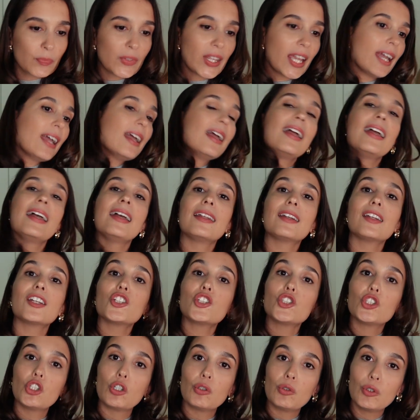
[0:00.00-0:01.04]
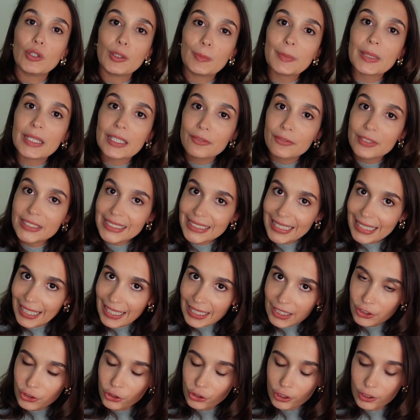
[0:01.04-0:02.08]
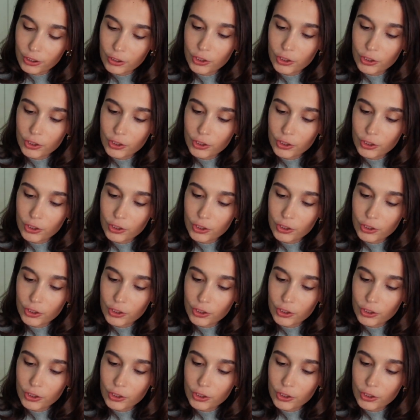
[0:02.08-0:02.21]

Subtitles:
and show you a bit of a selection.